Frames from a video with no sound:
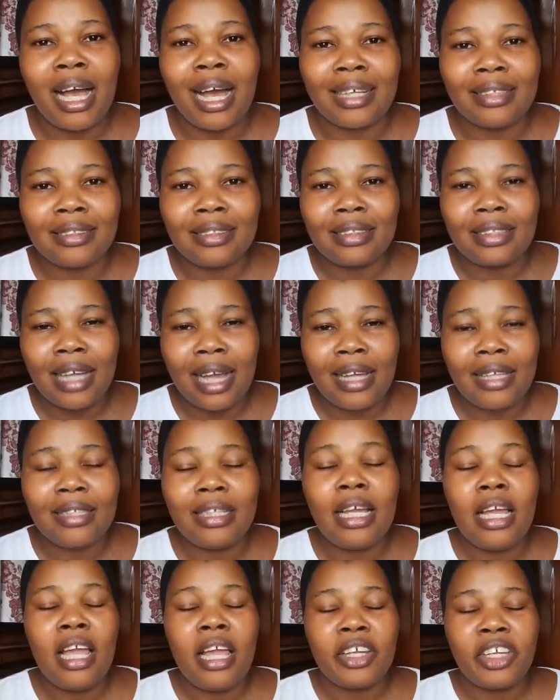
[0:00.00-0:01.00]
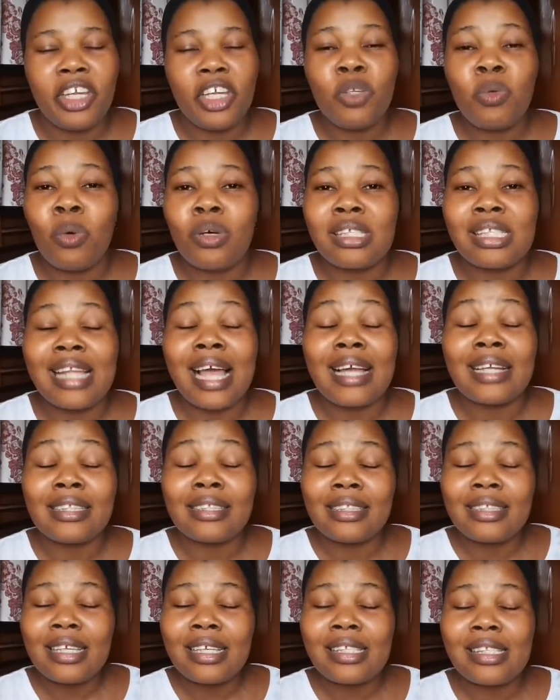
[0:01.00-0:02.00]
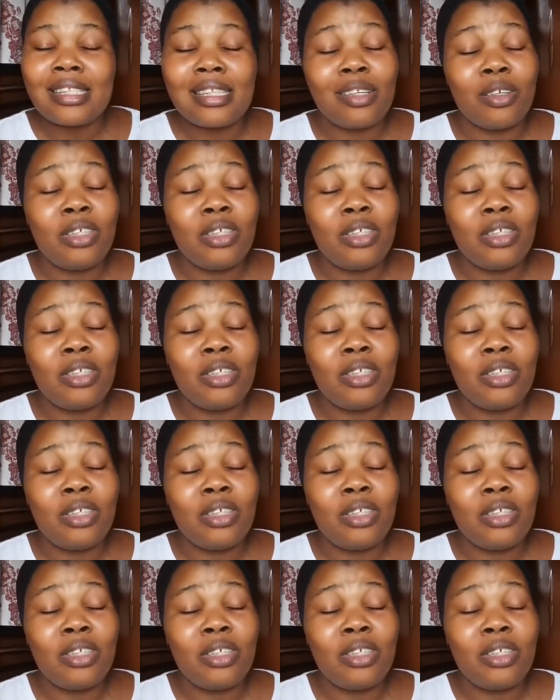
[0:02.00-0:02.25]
And then Kid was like, this,